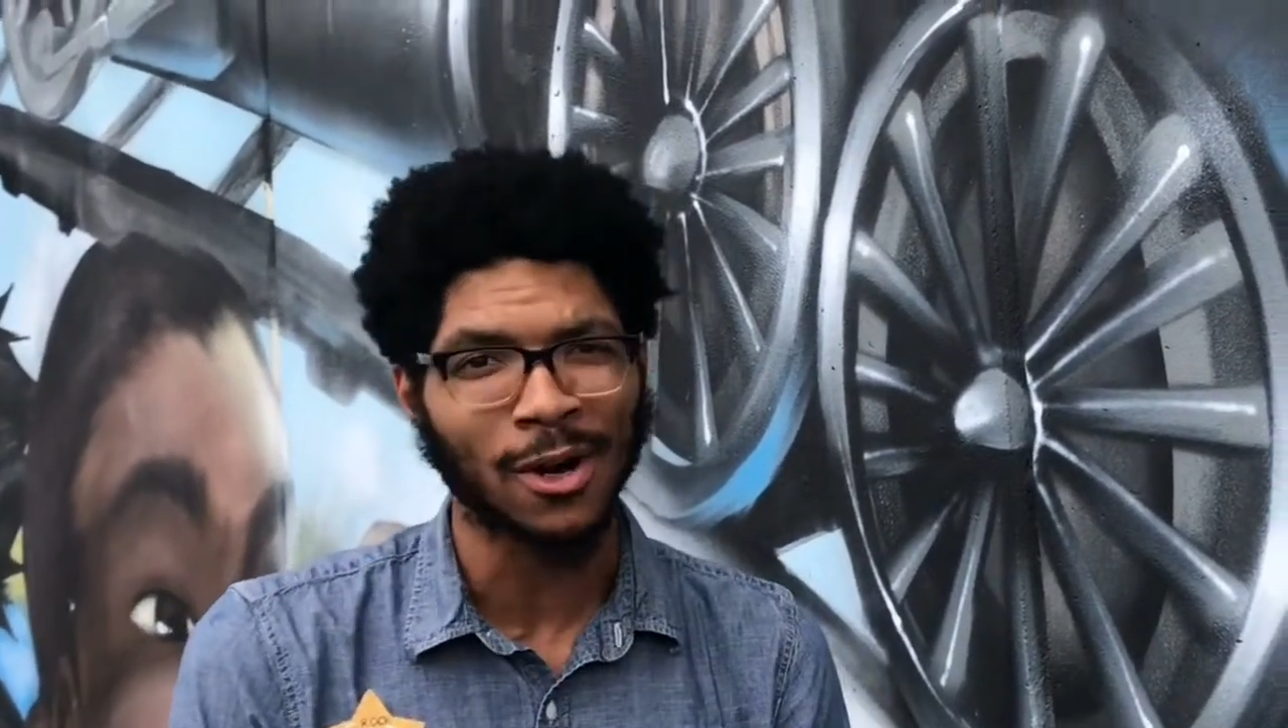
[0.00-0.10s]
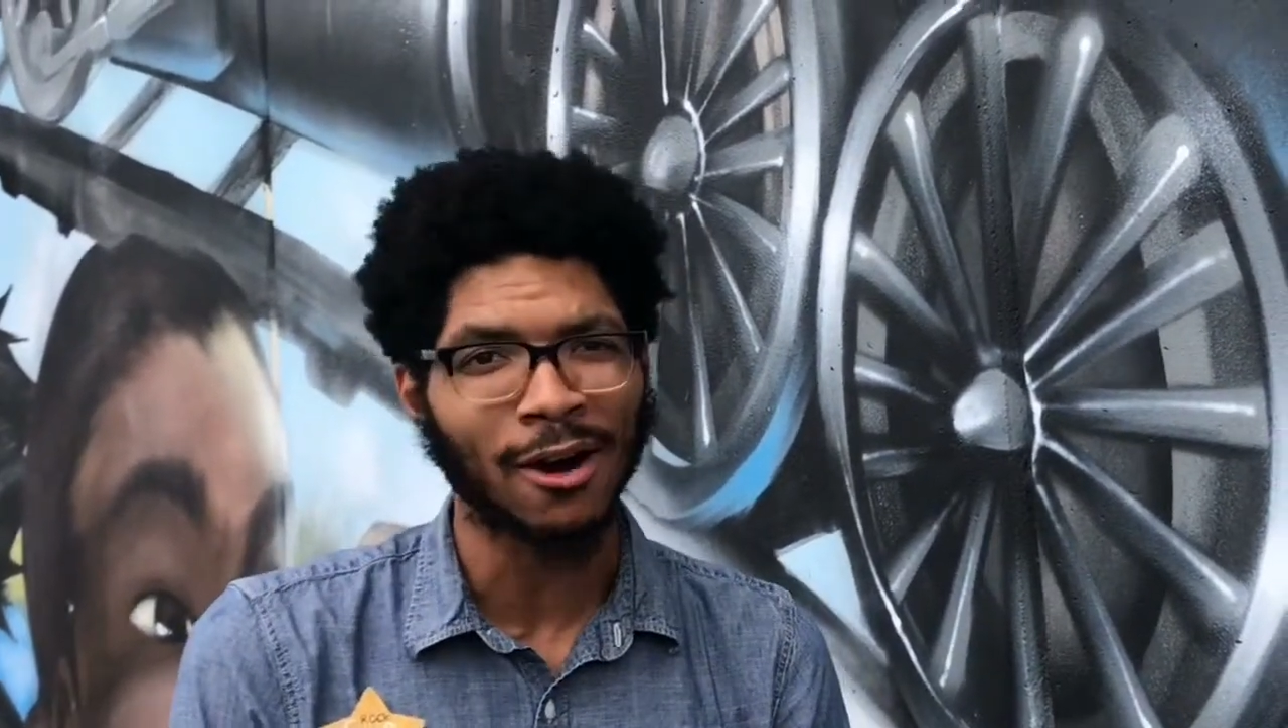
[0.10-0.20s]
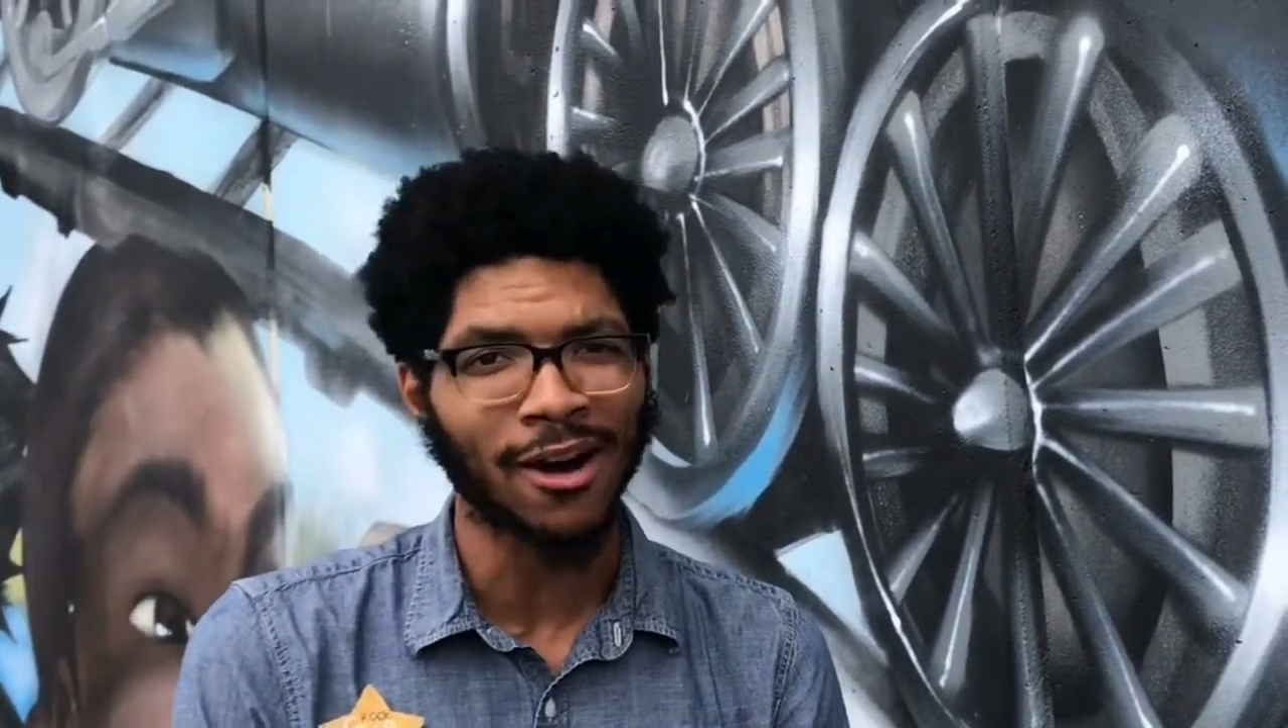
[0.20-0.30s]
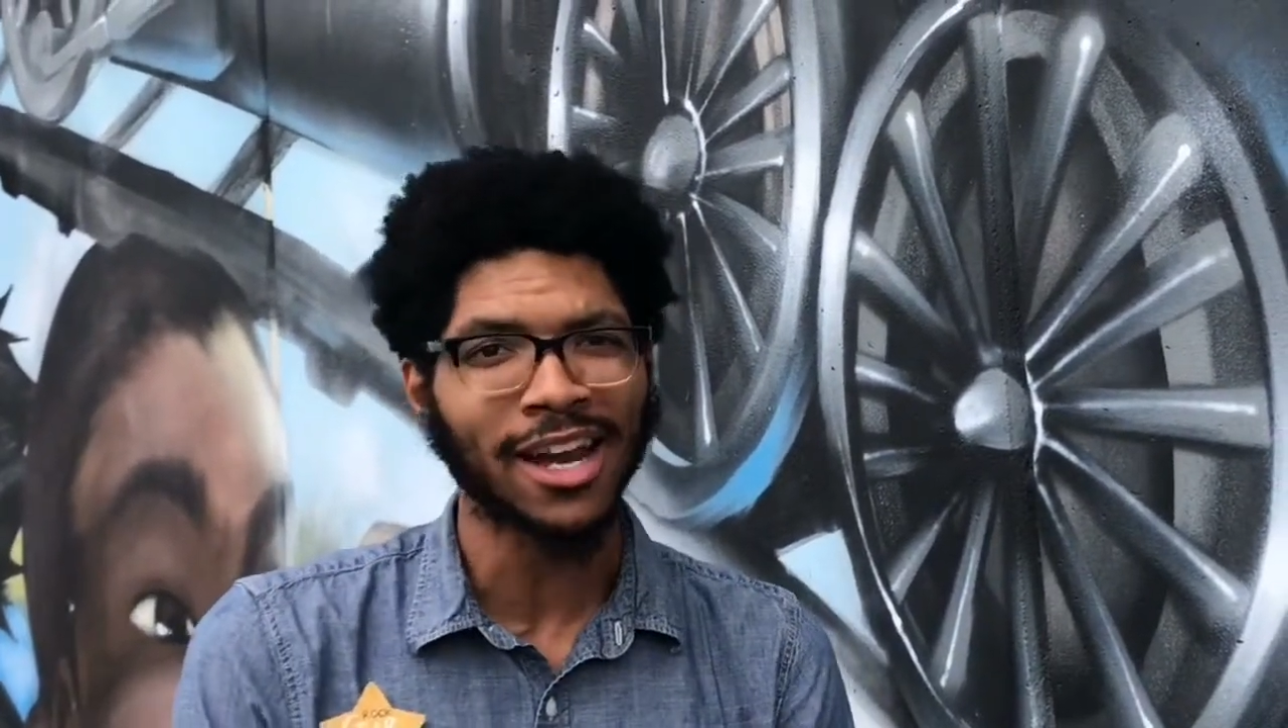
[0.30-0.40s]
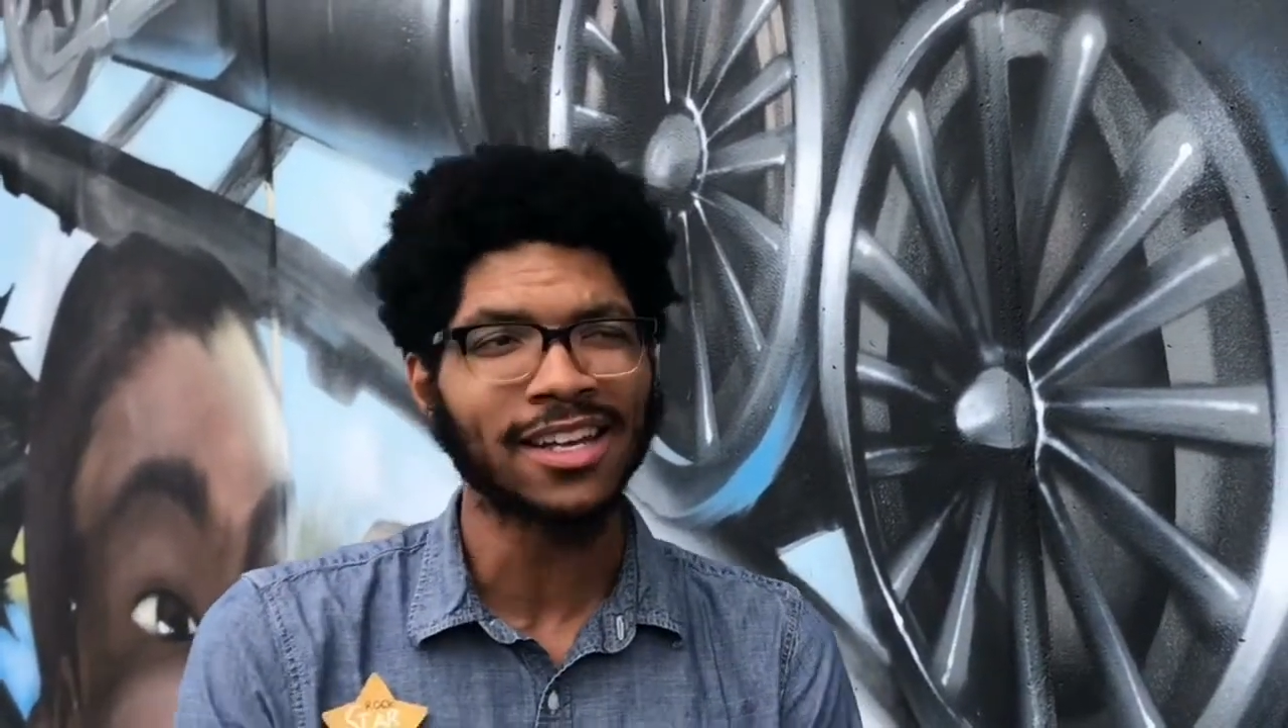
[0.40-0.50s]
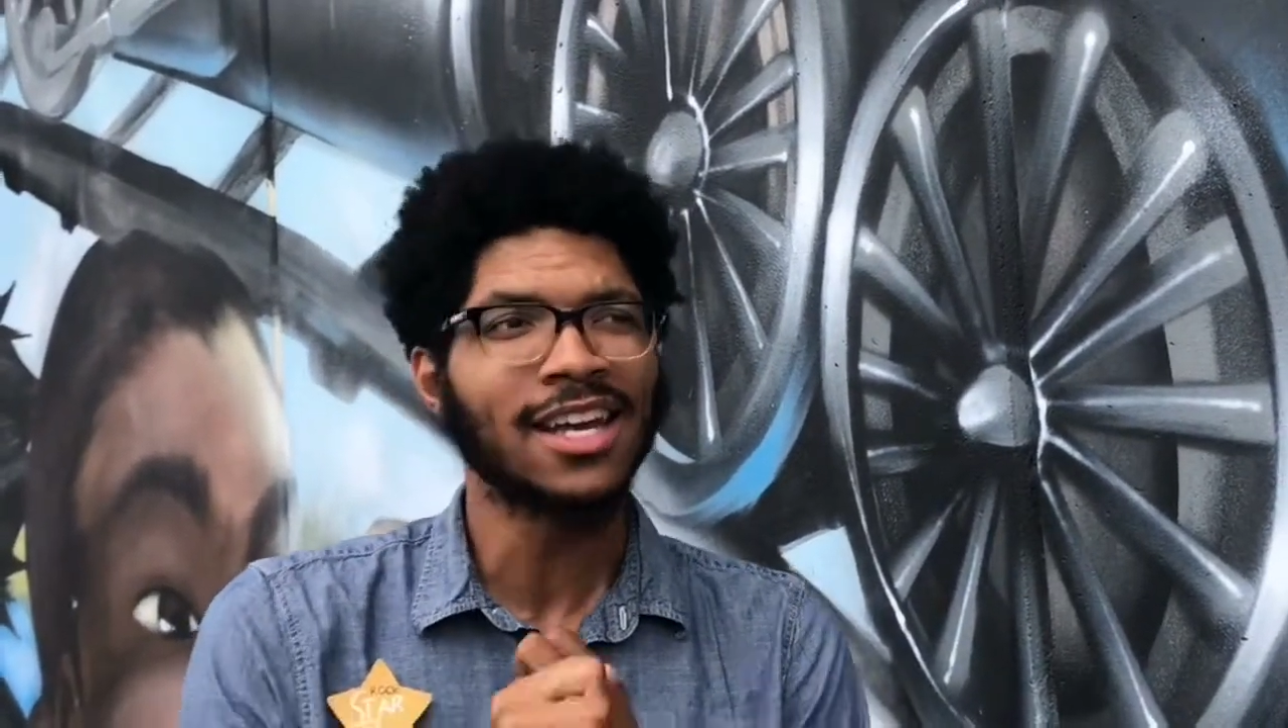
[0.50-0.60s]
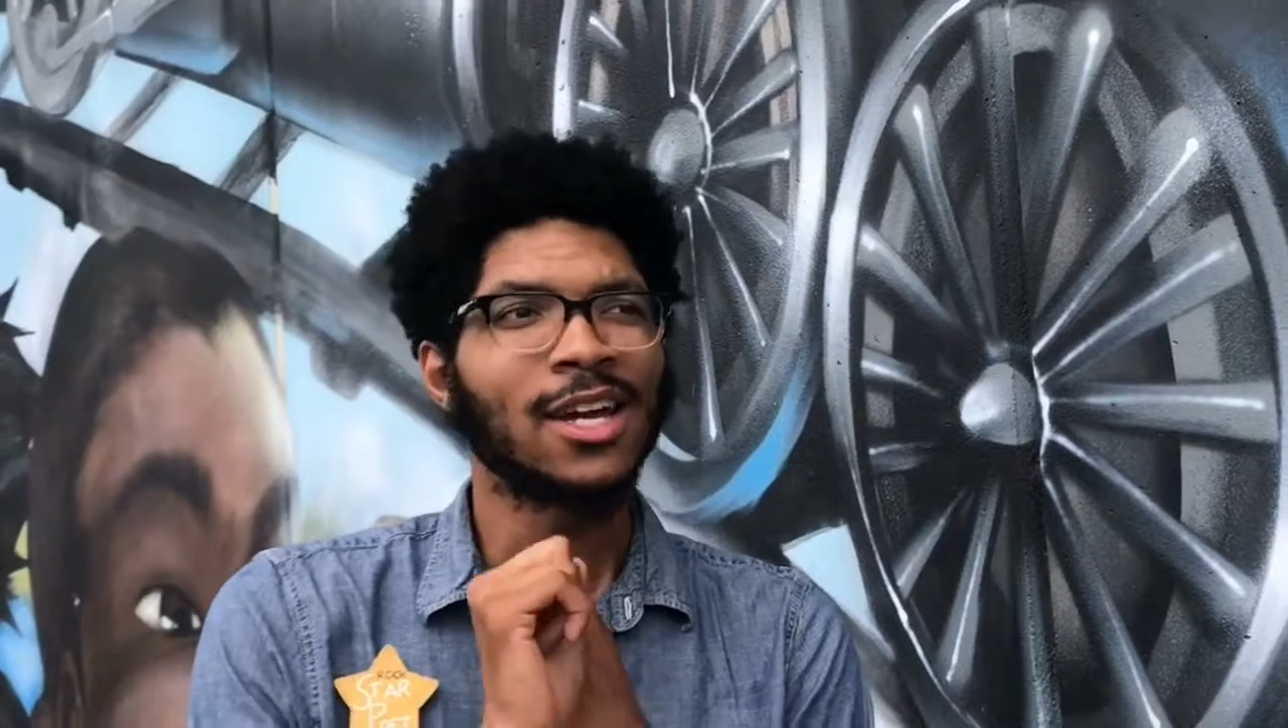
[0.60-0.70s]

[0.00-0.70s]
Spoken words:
all right?